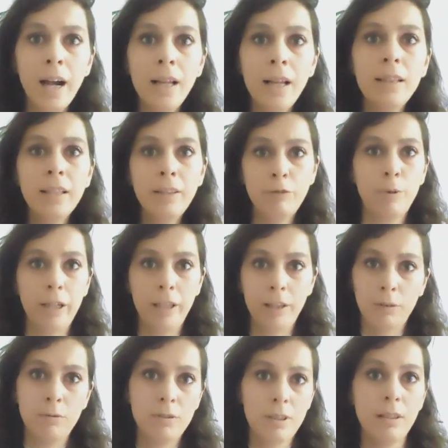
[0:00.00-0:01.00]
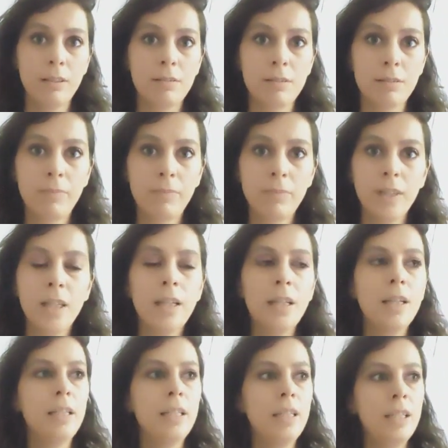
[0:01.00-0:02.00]
I live by those things.
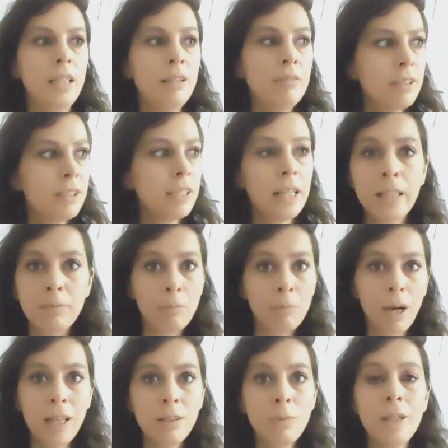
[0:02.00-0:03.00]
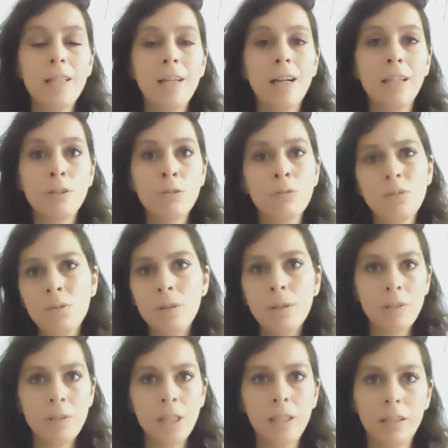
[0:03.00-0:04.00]
And by the way, I don't do
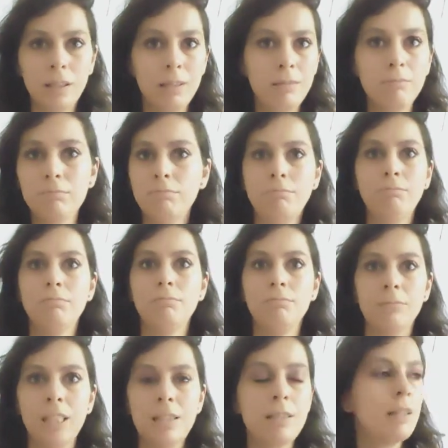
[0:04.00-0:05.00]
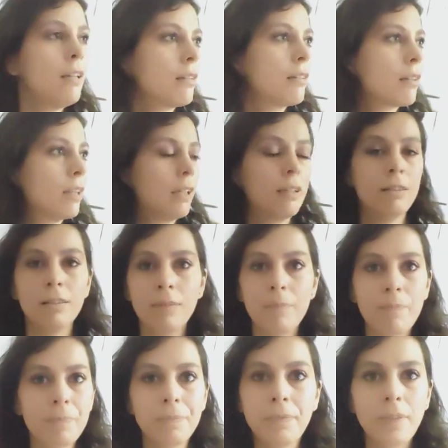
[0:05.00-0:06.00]
them daily. That's another thing.
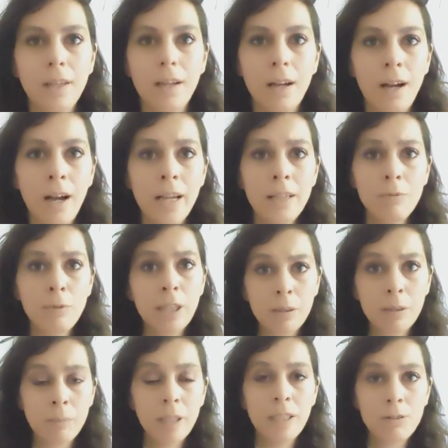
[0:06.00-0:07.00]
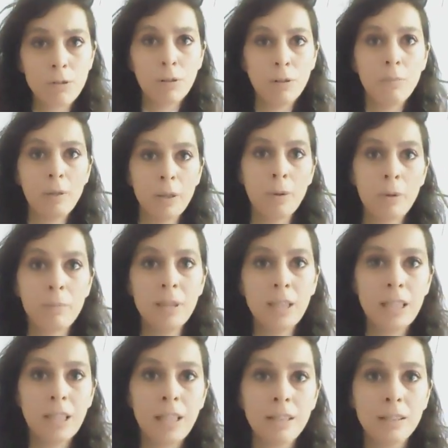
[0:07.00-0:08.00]
I recommend to all my
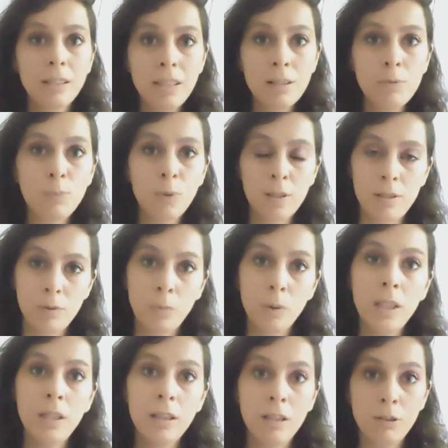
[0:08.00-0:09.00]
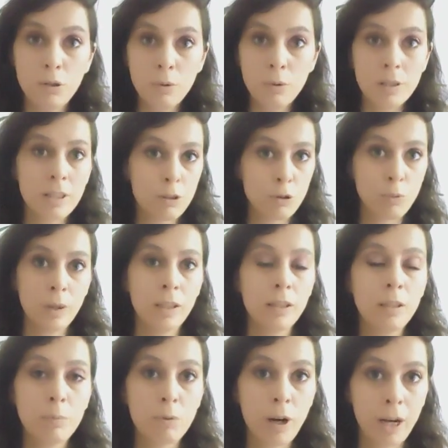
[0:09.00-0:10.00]
women that at least once a week they do a
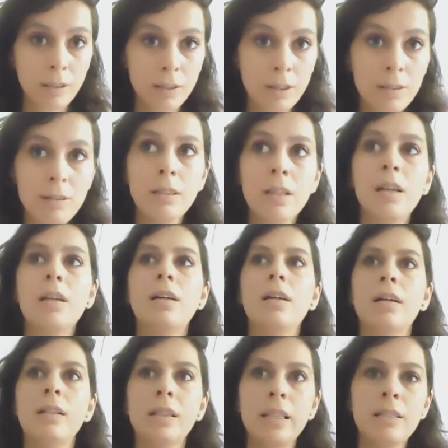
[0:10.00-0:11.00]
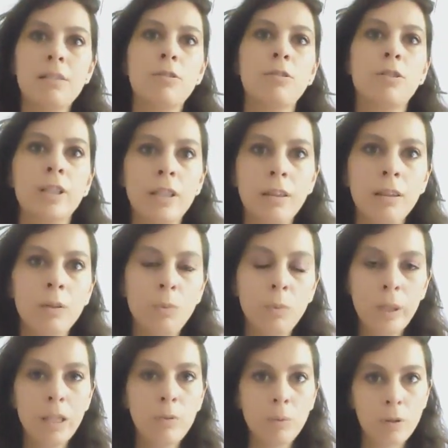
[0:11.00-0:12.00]
sexuality practice, unless they're in the
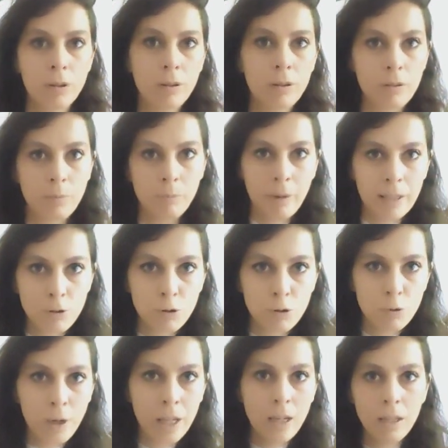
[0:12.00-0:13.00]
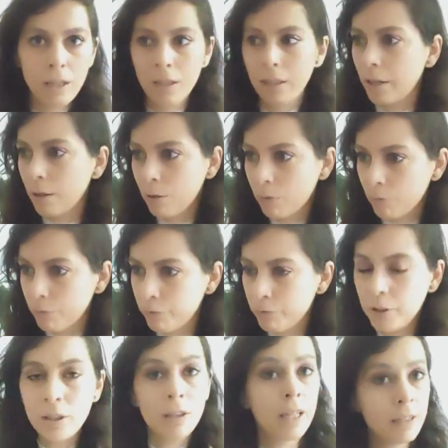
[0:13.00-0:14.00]
week where they're menstruating and they don't
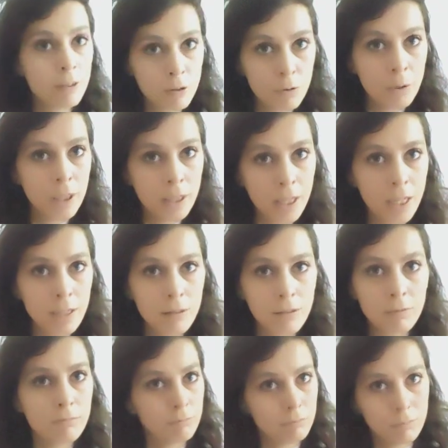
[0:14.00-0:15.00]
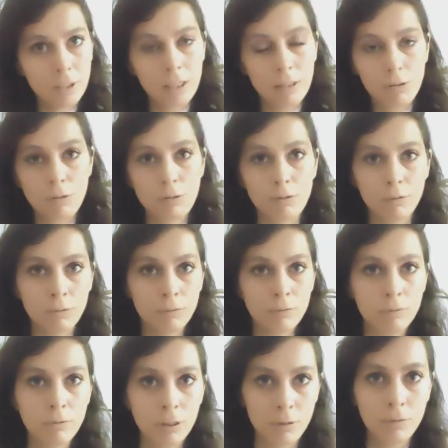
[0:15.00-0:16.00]
feel like doing that. That's also,
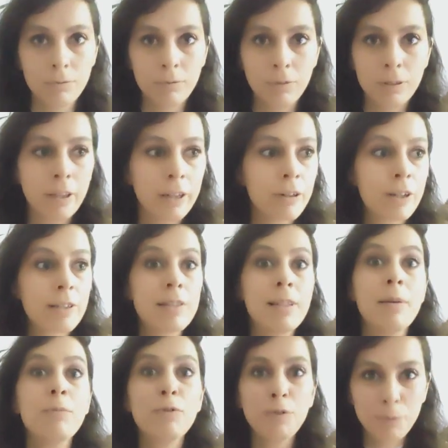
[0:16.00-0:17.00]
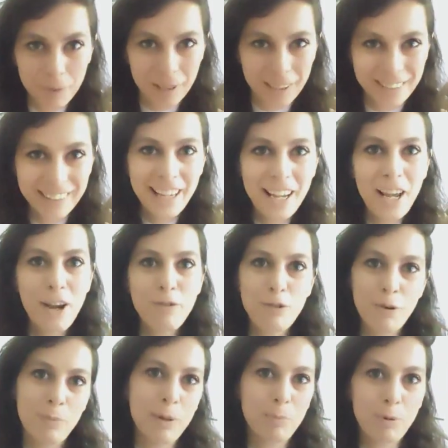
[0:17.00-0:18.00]
you know, they're exempt
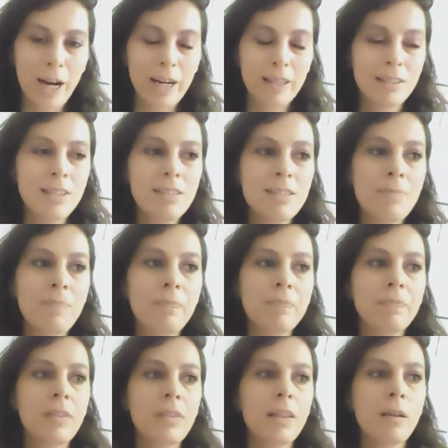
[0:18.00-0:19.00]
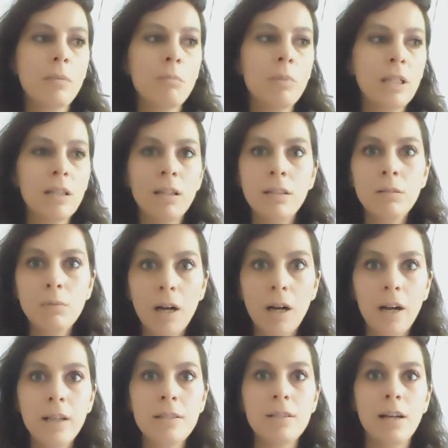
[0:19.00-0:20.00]
from the practice. But
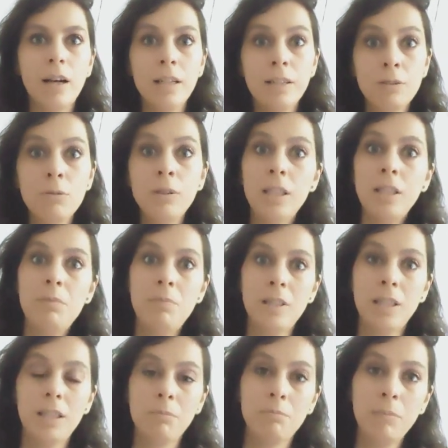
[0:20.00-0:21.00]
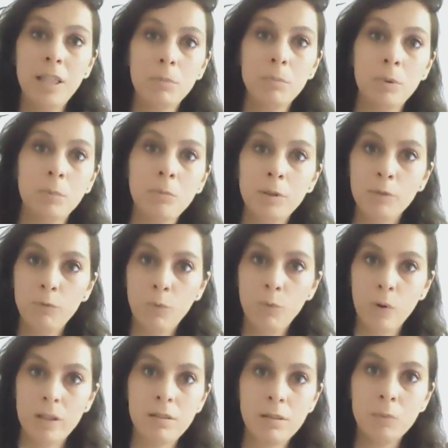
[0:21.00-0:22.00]
otherwise, I do keep that minimum of
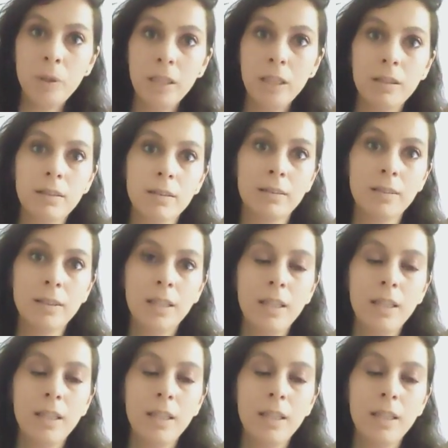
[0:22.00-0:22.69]
once a week.